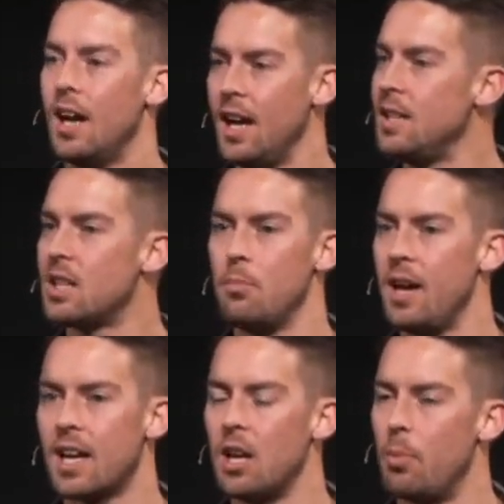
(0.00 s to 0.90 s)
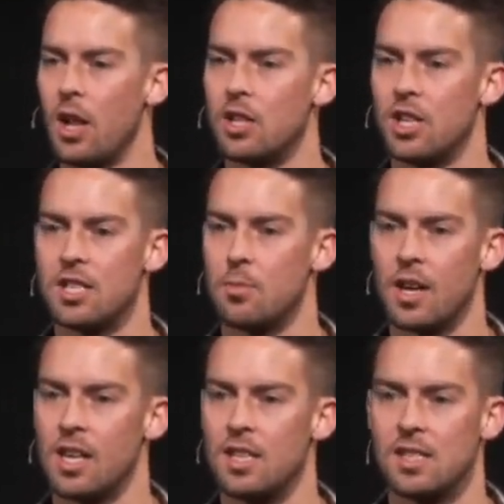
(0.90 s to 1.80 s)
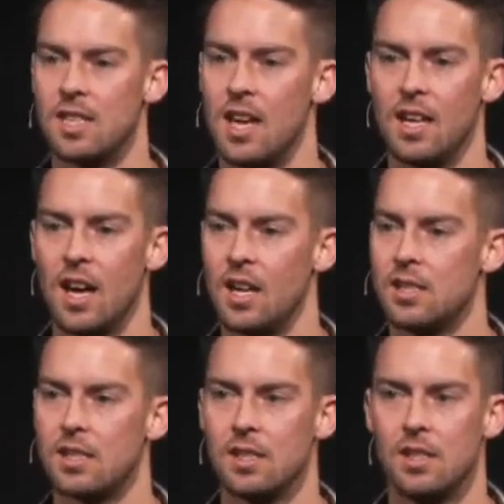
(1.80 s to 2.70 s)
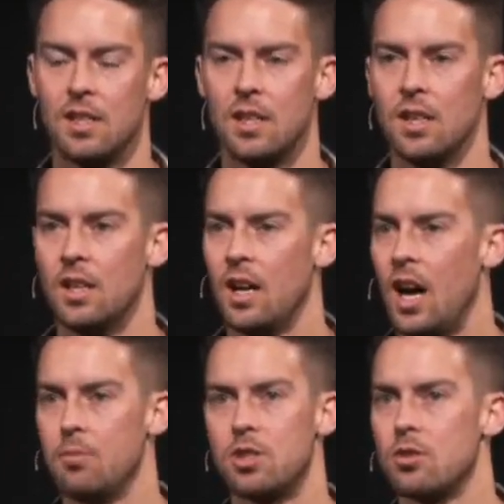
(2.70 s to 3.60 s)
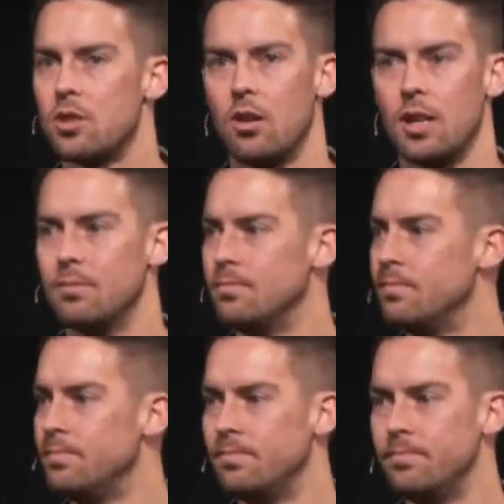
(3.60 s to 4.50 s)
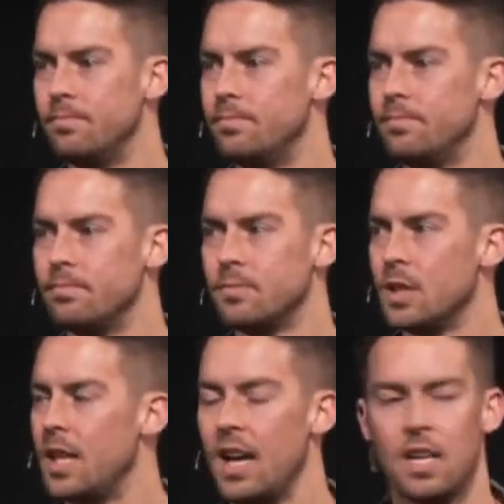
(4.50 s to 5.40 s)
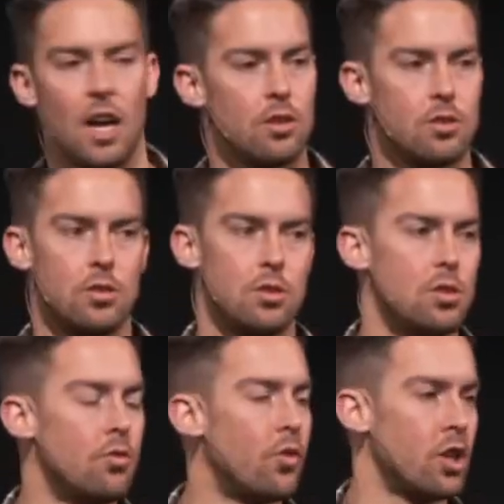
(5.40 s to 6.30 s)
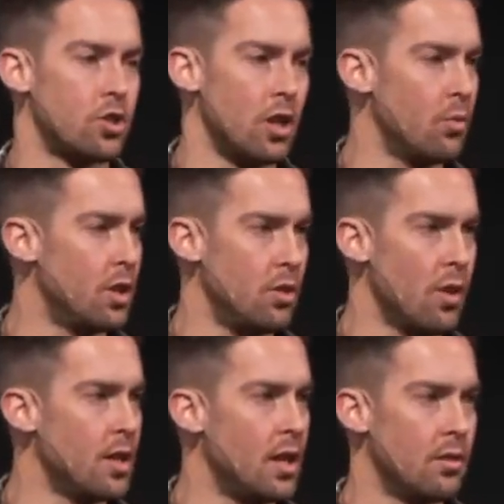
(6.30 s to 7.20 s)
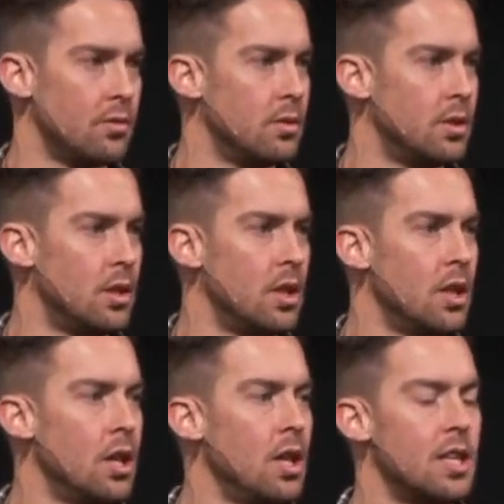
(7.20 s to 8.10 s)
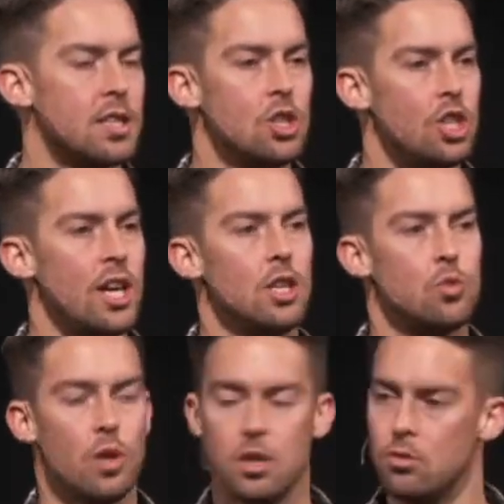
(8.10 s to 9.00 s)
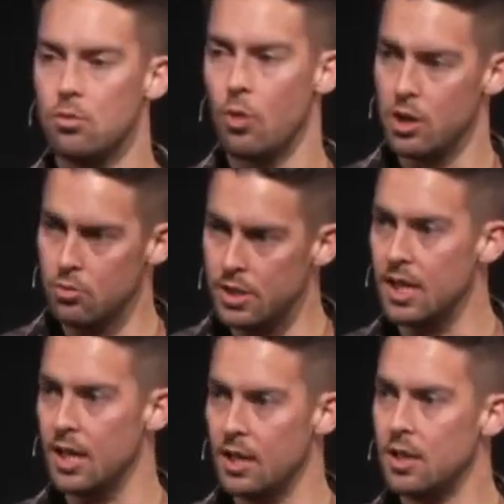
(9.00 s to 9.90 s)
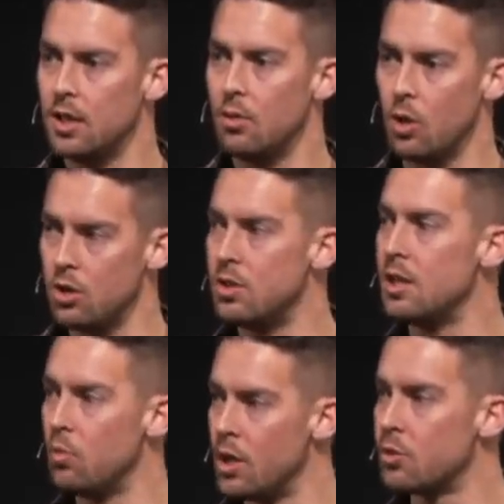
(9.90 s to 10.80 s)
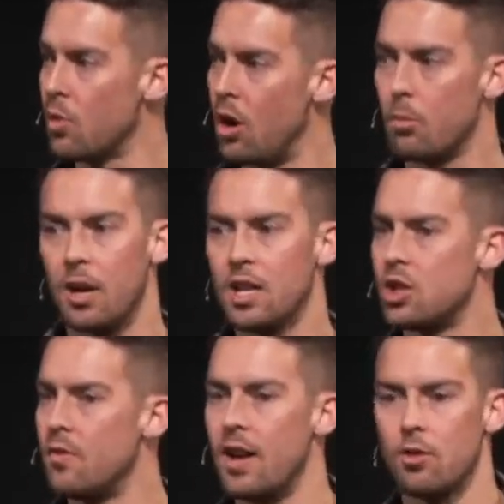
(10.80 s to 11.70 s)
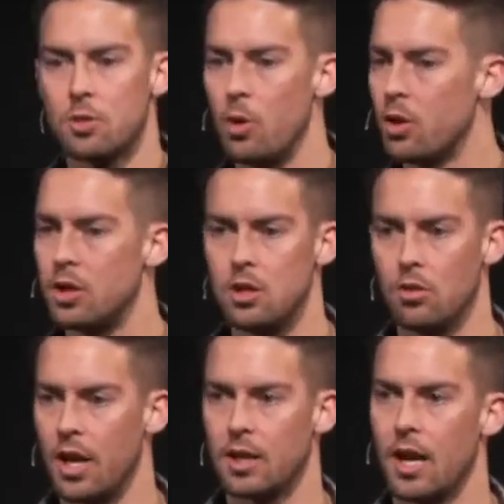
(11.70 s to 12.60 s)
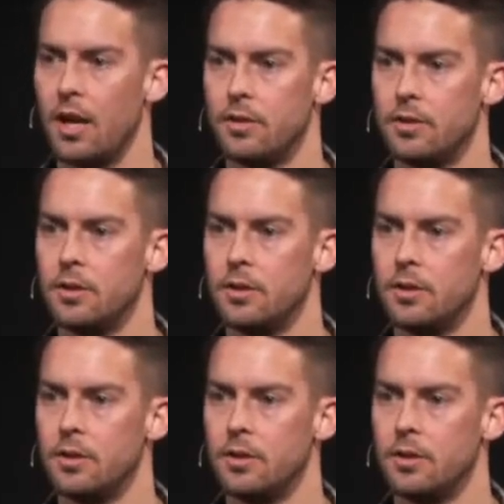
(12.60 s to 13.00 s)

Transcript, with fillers: I had to come back and apologize to my kids and say, hey guys, I'm so sorry. Daddy got too frustrated with you right there. It doesn't change what you, what you did. What you did was wrong, but I should have never spoken to you like that.